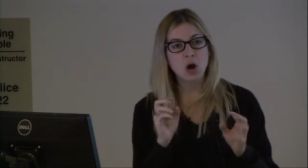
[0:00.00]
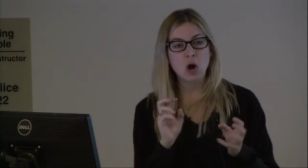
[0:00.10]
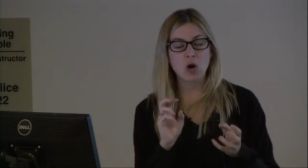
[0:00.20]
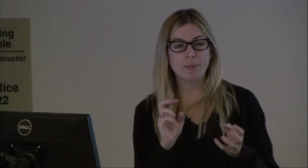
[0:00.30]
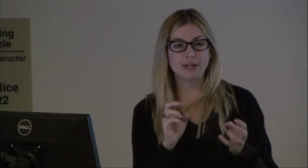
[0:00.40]

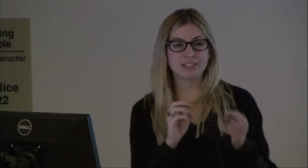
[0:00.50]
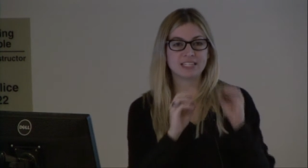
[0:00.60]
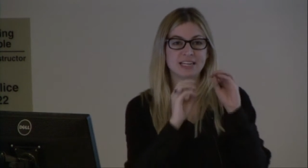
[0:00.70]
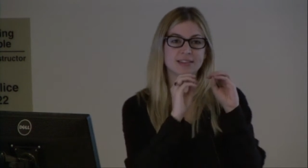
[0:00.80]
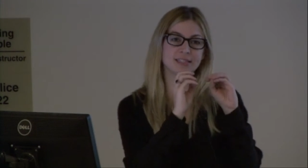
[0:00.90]
hoping to
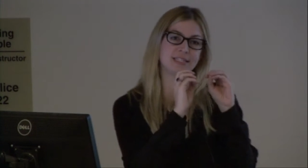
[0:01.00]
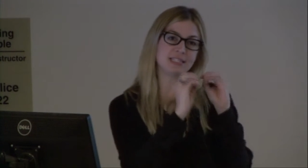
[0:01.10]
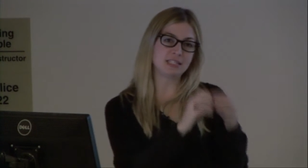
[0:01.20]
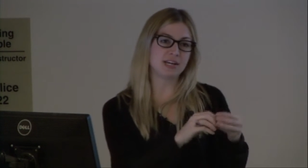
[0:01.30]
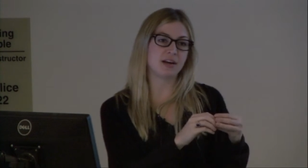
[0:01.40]
get the
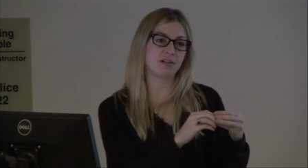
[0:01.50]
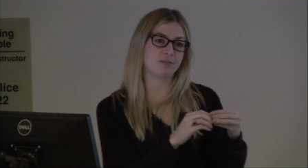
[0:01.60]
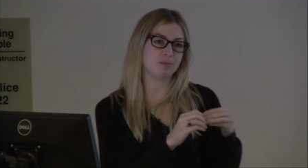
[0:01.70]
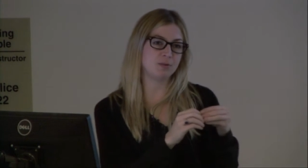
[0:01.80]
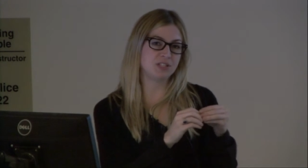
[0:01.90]
detail of
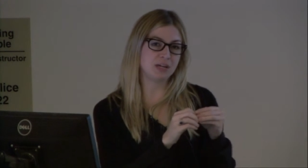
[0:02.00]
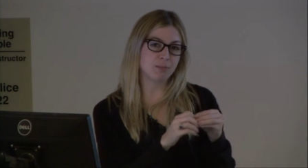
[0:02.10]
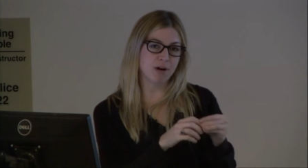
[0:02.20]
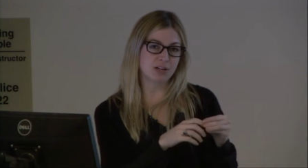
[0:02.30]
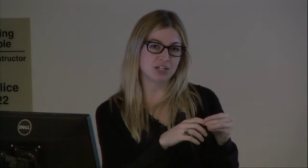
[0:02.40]
a boutique
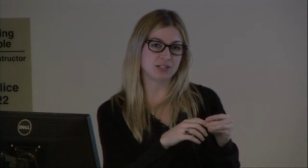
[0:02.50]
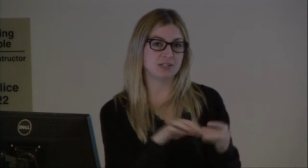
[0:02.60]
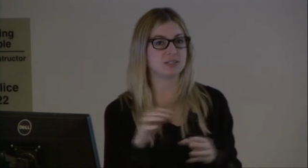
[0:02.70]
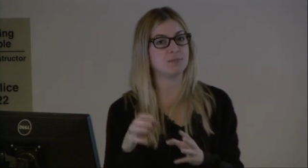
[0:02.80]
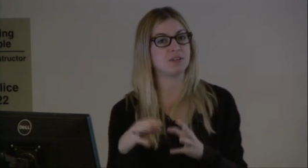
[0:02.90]
project
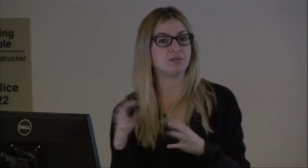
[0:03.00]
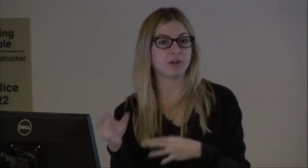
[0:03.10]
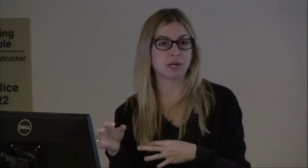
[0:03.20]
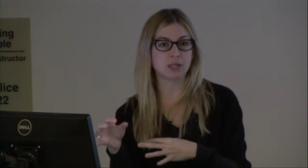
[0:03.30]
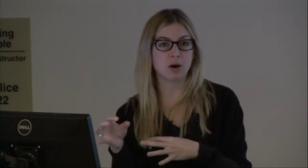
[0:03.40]
in something
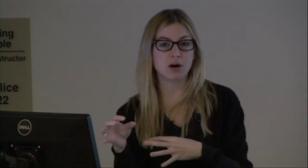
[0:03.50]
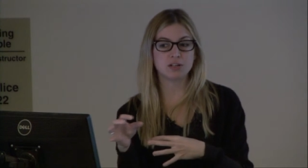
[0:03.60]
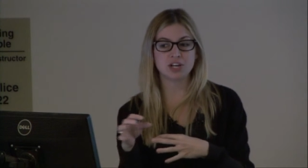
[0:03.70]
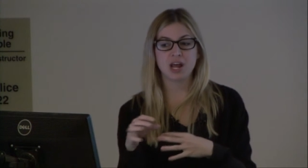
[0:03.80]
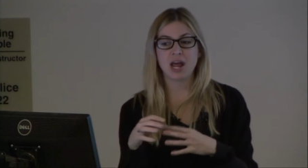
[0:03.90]
very
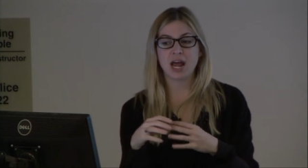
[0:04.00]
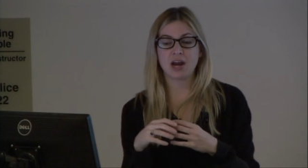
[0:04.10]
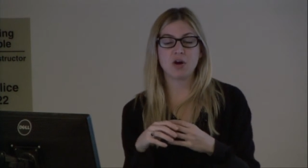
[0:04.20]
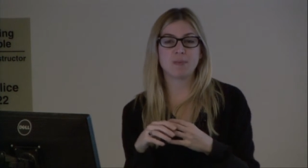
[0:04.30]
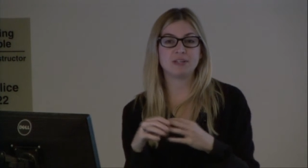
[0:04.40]
large
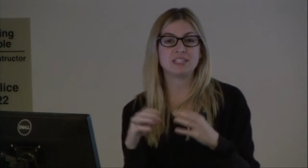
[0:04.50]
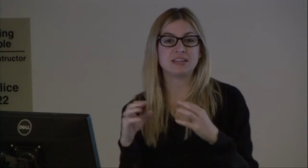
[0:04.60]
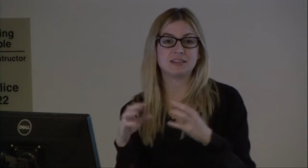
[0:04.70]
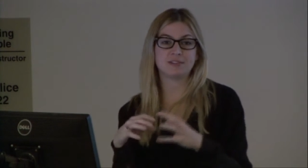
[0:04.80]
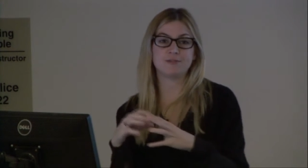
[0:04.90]
and hoping to
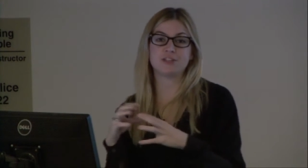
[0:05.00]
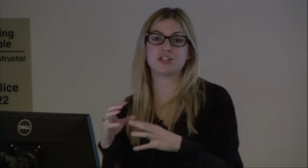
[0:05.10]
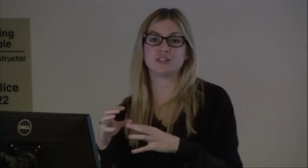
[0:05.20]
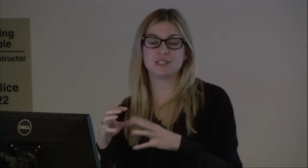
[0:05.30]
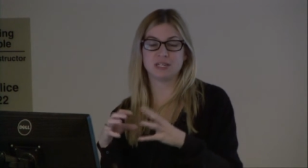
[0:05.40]
get the
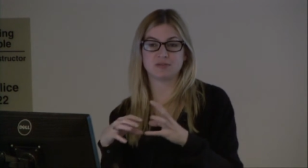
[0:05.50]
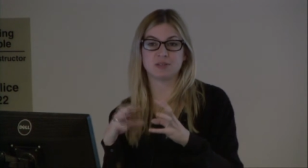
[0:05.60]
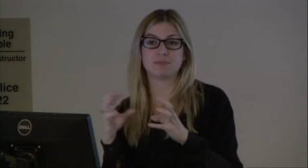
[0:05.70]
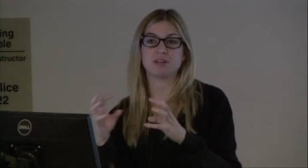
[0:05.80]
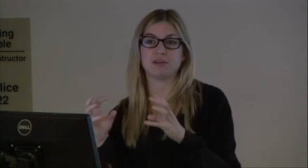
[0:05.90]
efficiency of
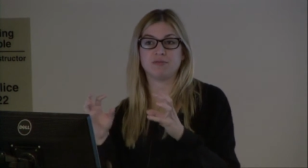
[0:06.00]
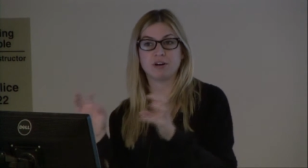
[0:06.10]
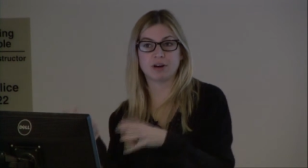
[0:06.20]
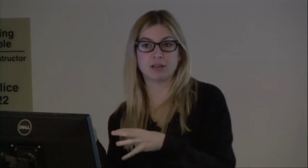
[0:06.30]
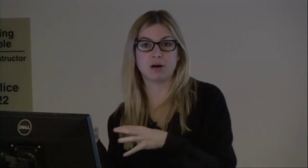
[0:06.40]
something
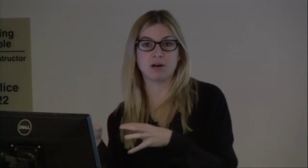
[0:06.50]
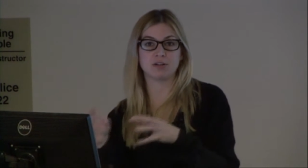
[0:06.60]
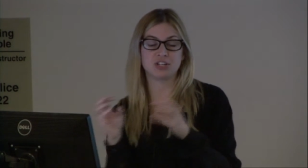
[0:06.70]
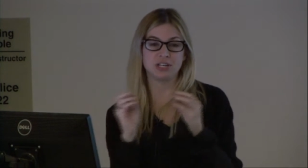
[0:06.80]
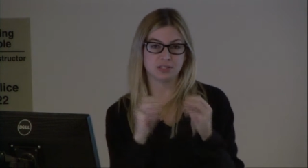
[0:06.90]
very
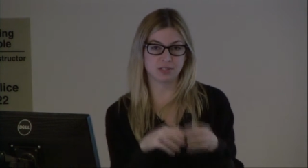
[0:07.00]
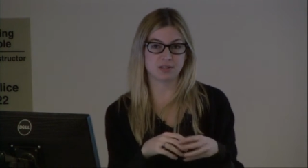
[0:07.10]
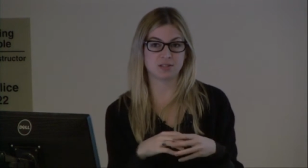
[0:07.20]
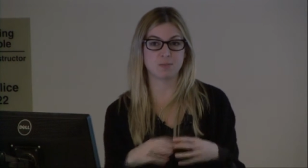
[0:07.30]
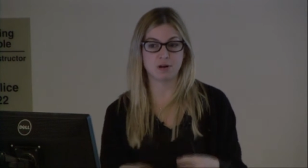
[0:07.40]
large into
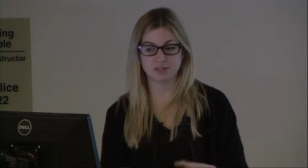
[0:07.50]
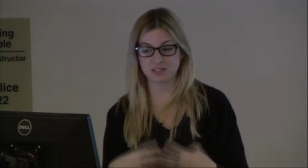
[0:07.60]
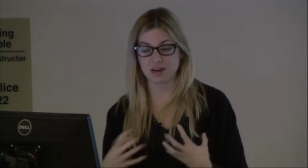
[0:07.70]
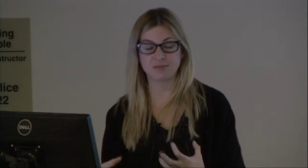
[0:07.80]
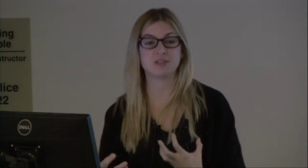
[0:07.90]
the small
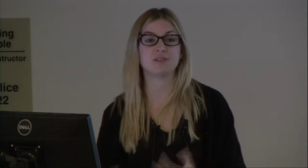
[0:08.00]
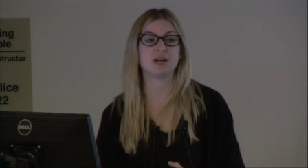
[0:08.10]
stuff so